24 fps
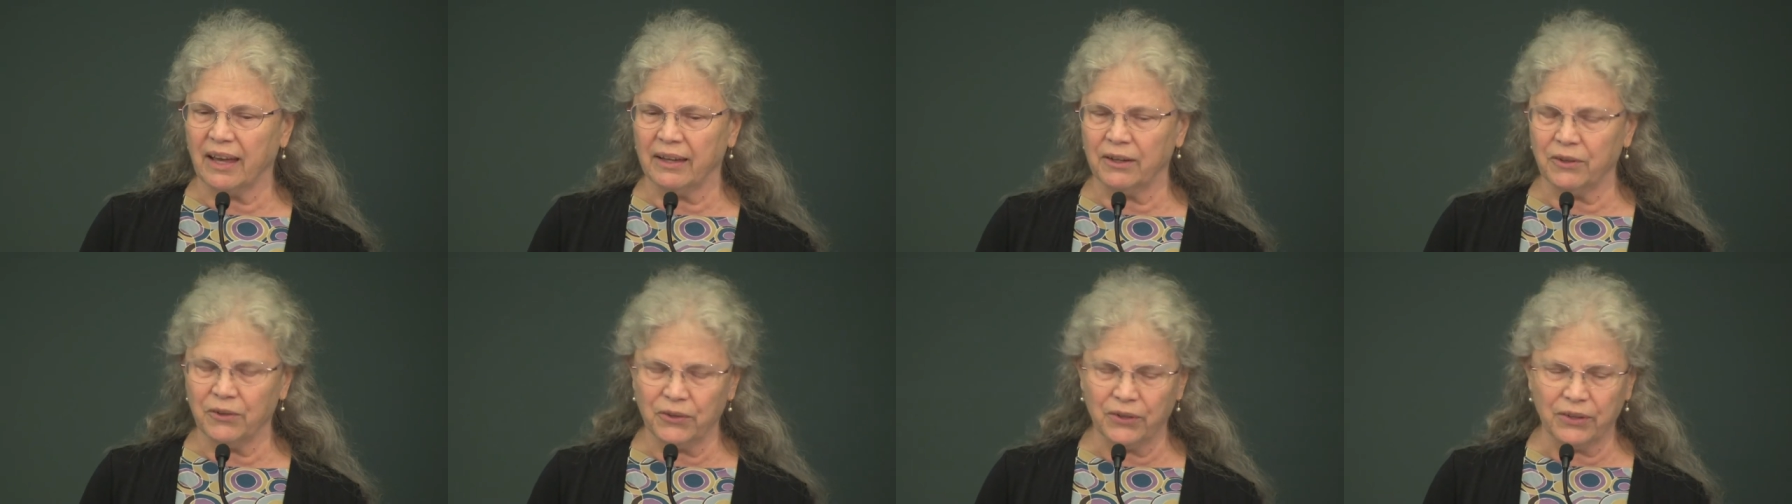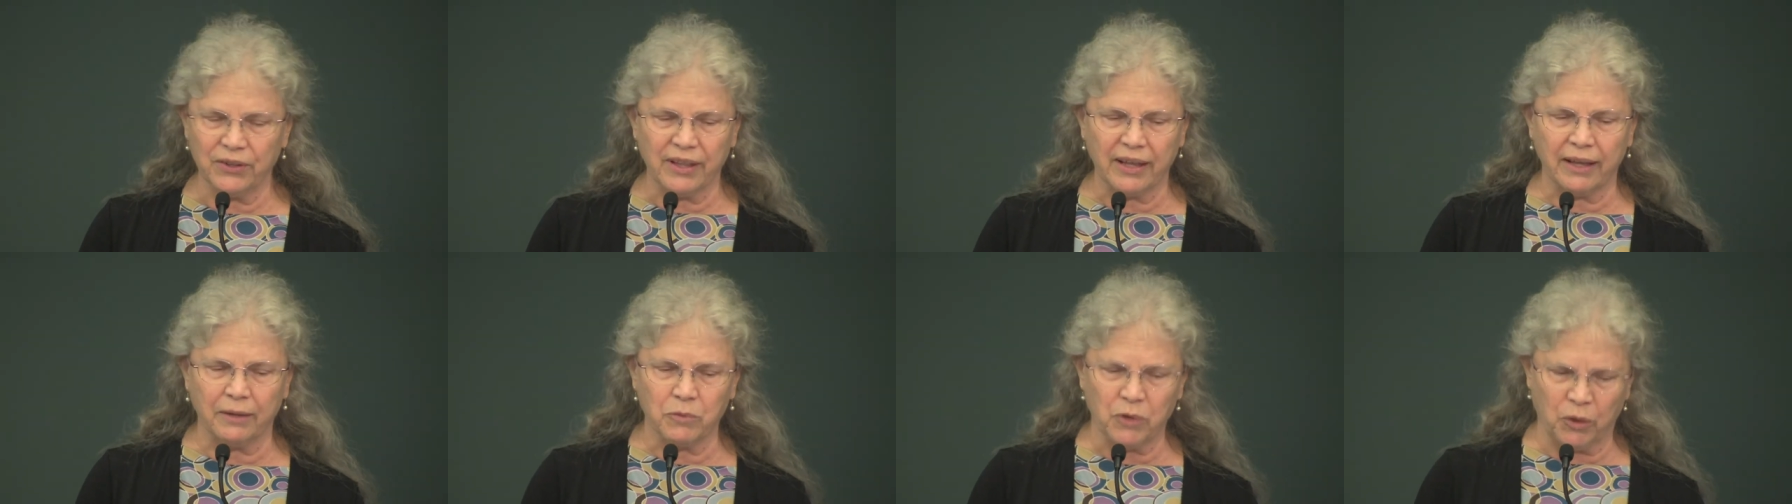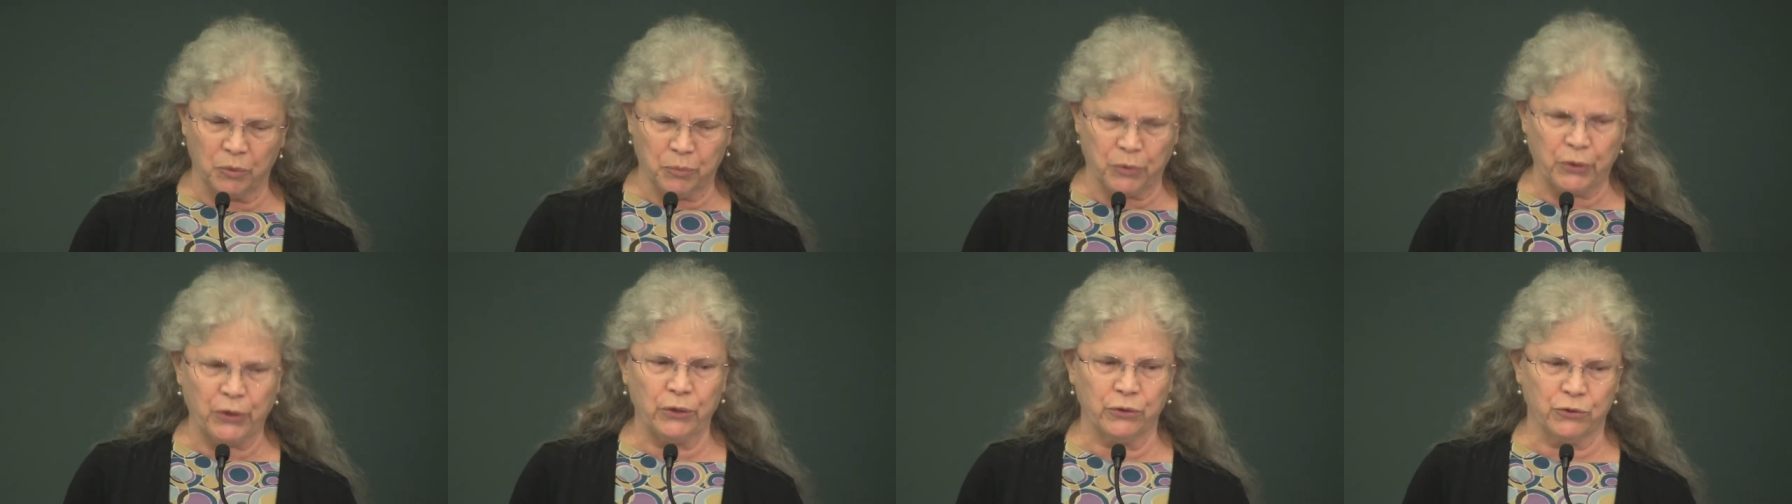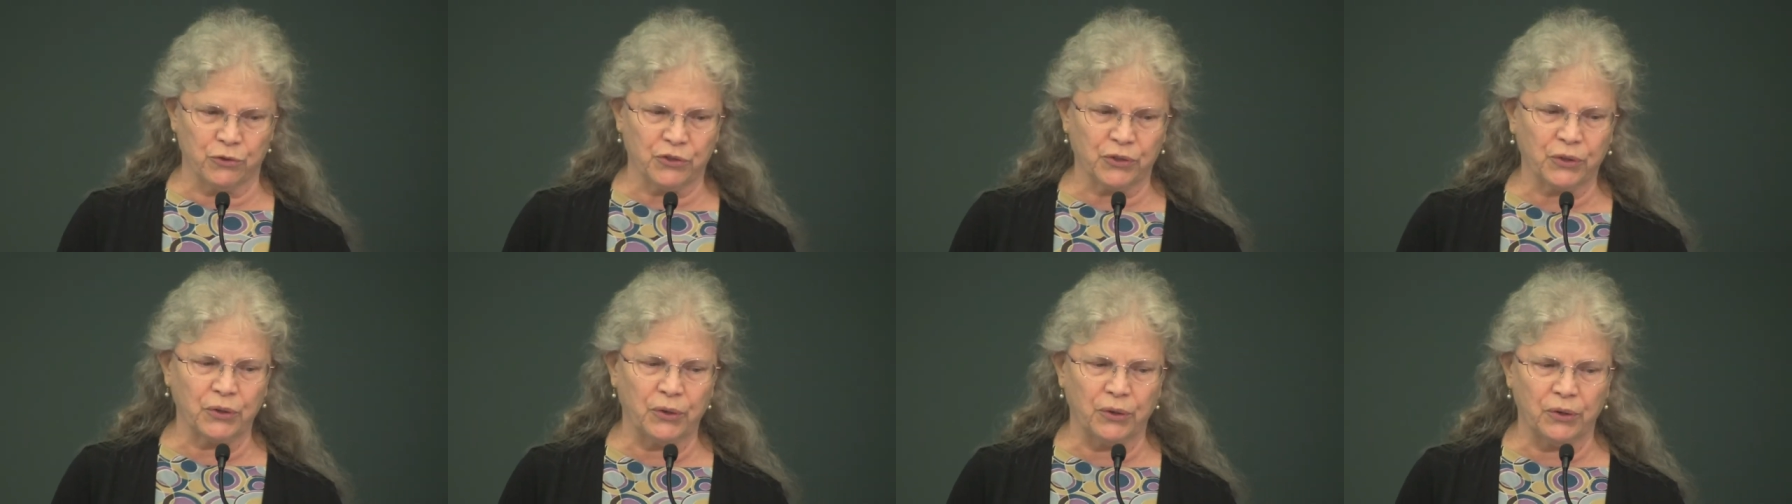I heard that
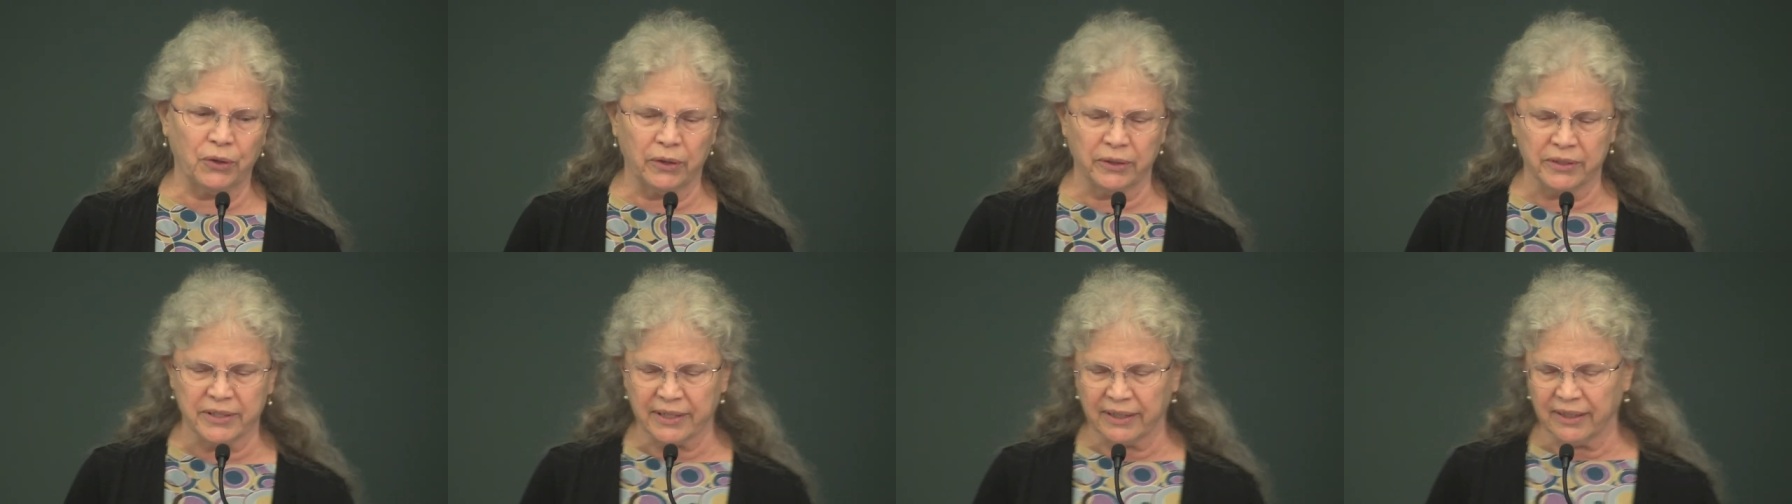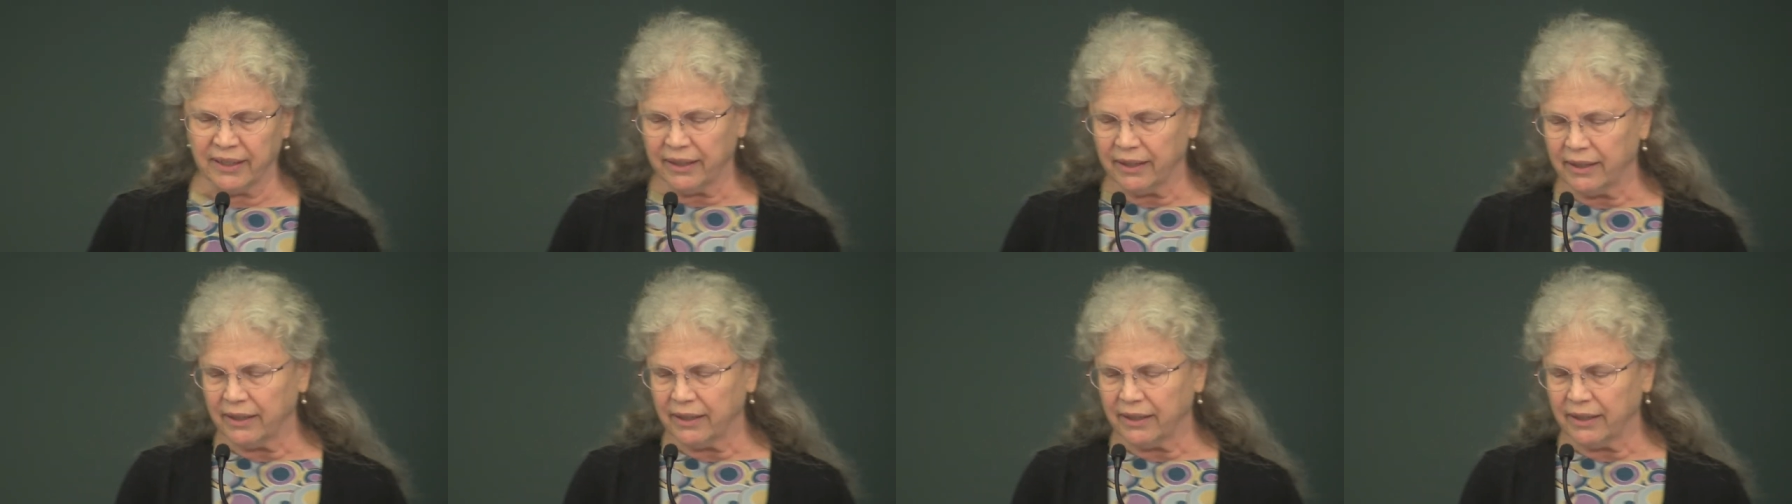approach called